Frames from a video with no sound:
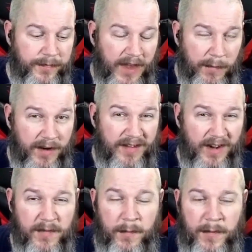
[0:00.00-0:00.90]
I'm going to send
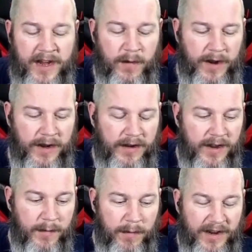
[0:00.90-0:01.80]
him some anyway
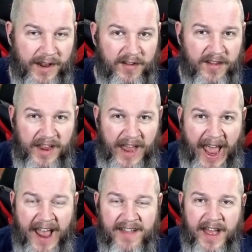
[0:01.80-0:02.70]
because as I